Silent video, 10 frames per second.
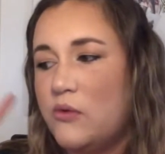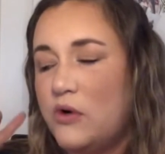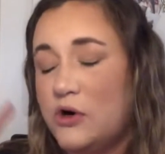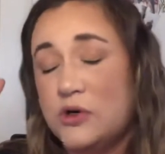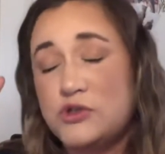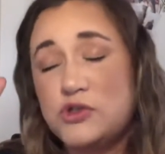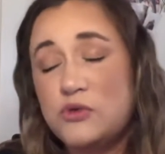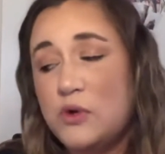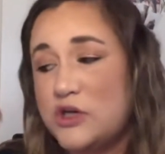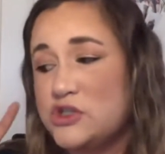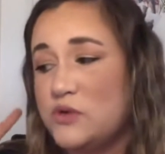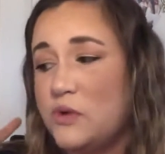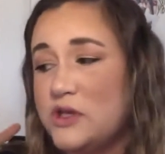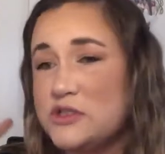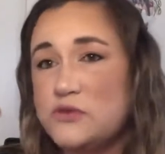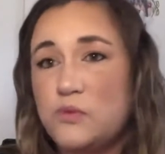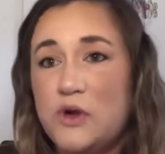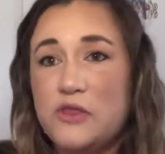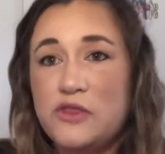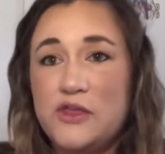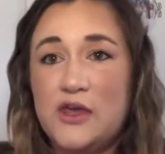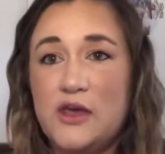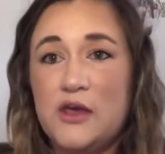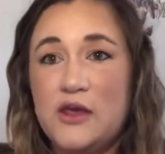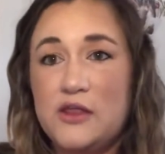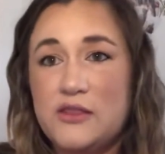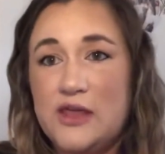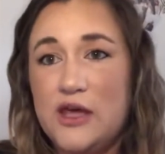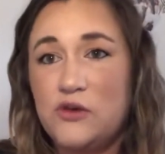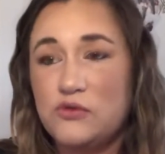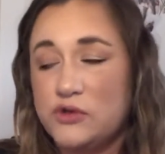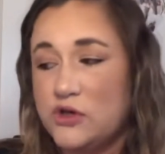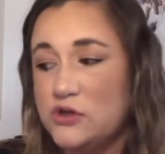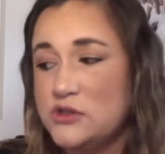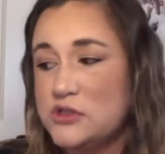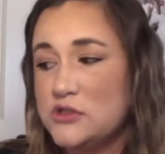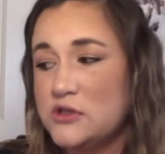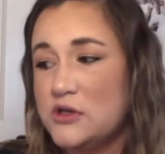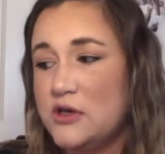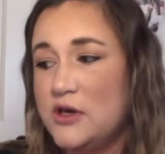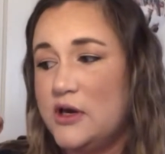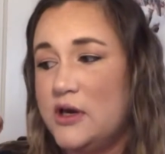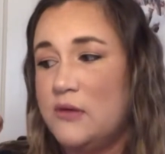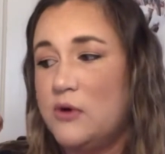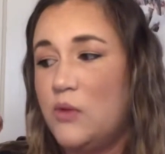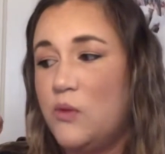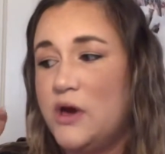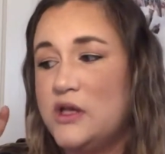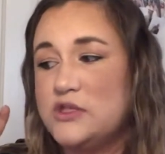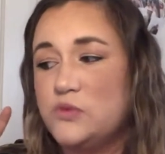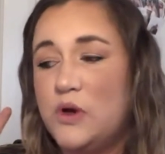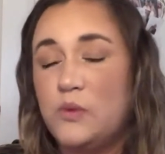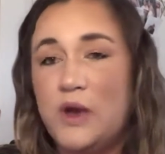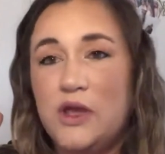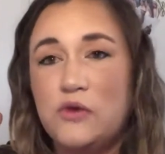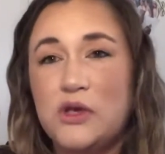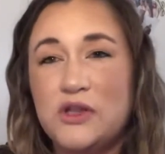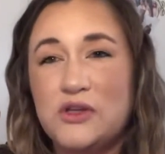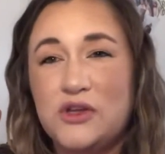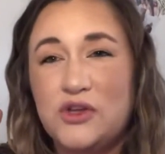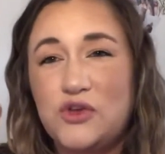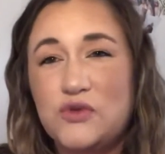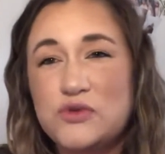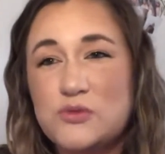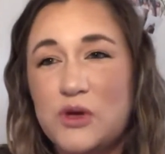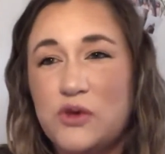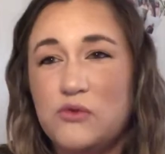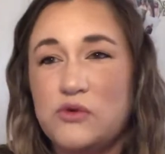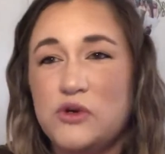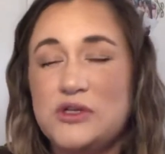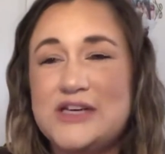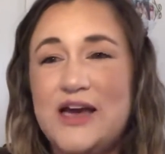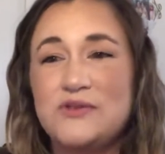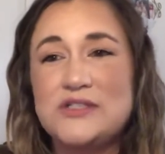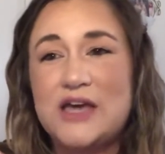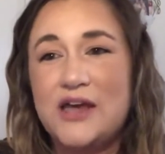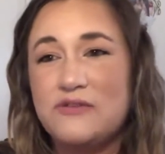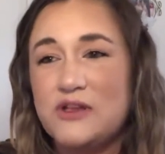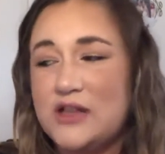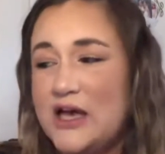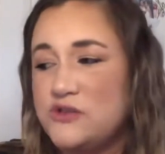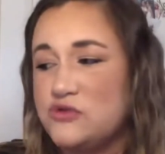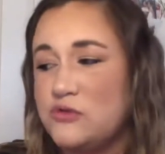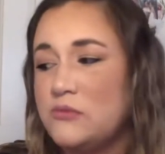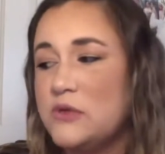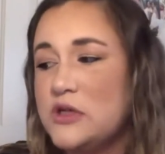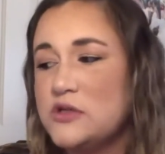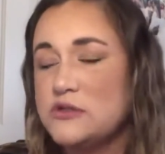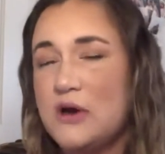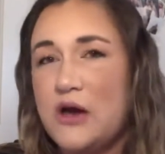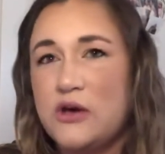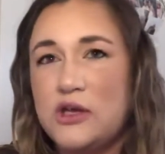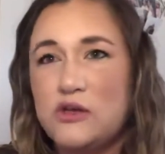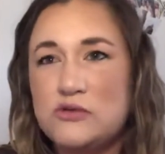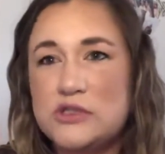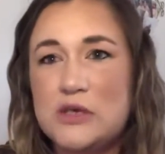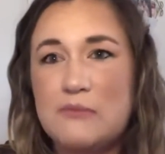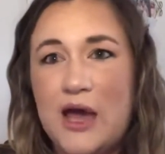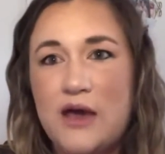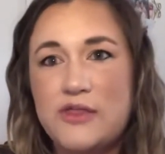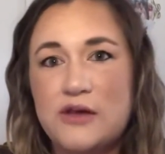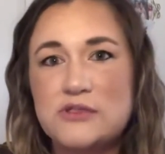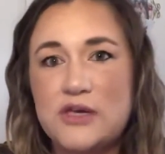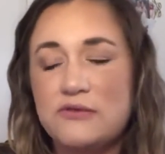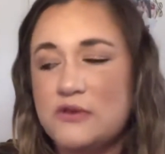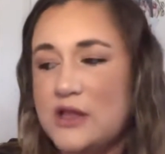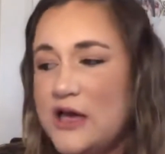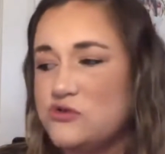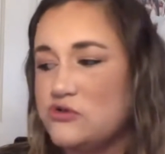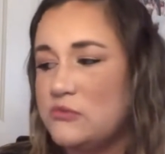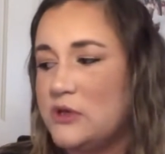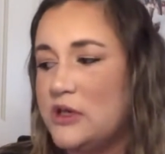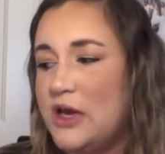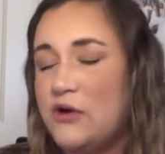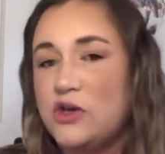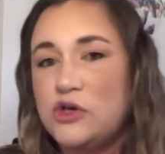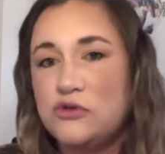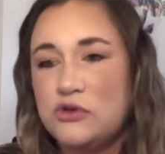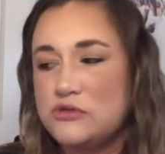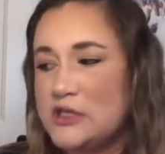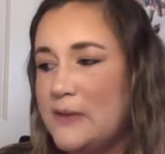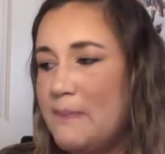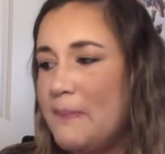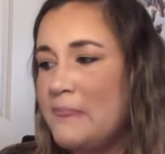or two question. What is one thing that you learned? um, what is one way you can use what you learned outside of the classroom. So how can you see math outside of the classroom and how can you use it?